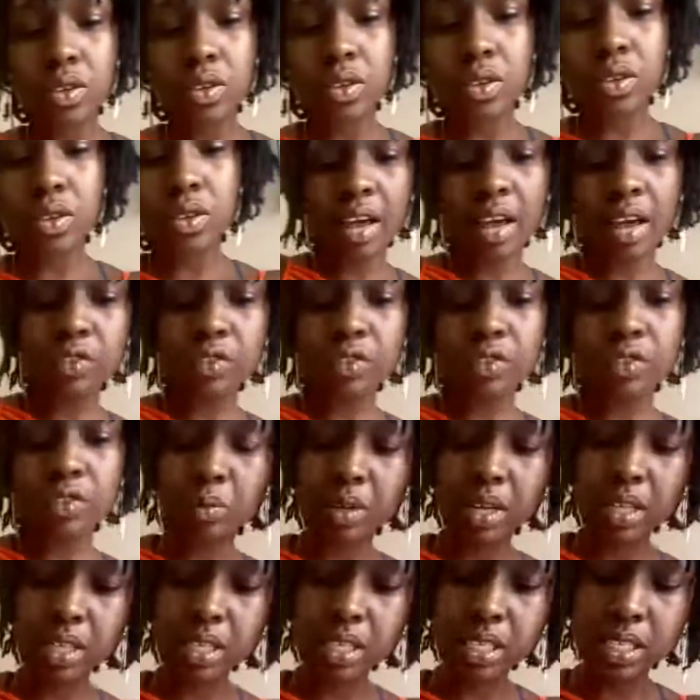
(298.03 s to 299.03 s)
can have 2
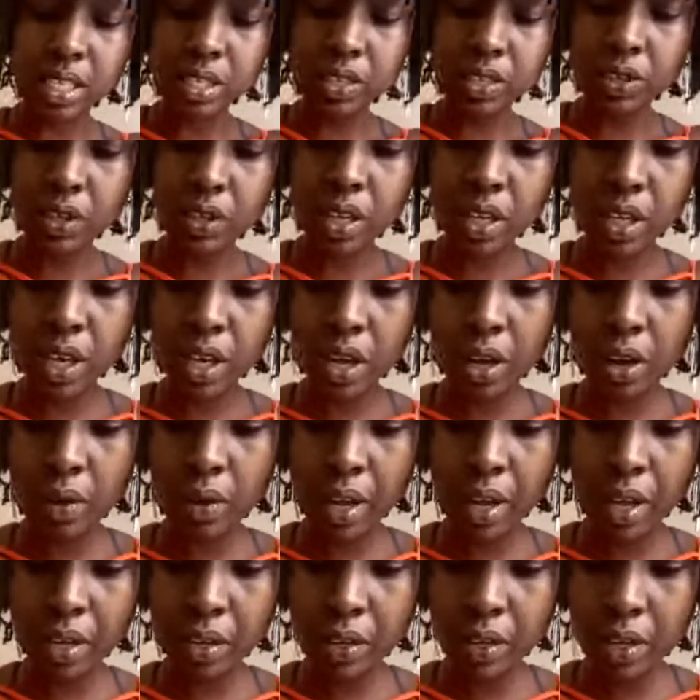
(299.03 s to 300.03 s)
places that you can go,
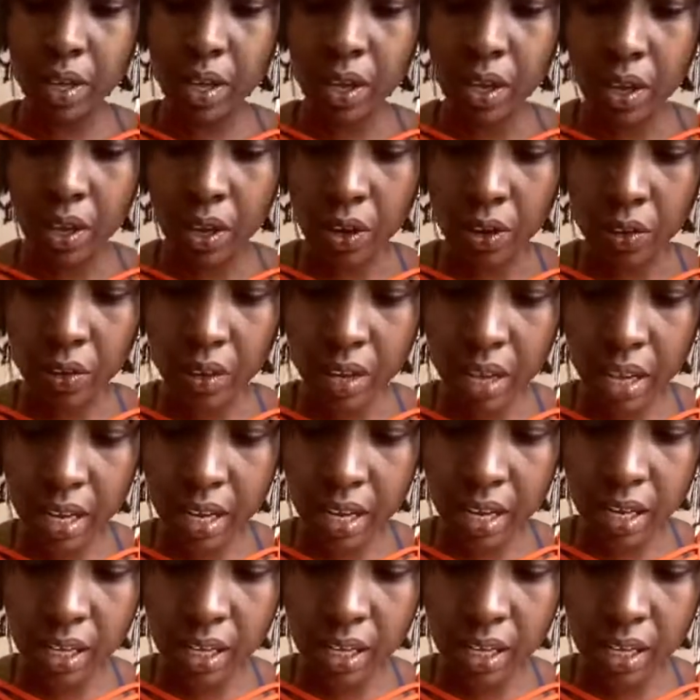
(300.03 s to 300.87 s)
and create a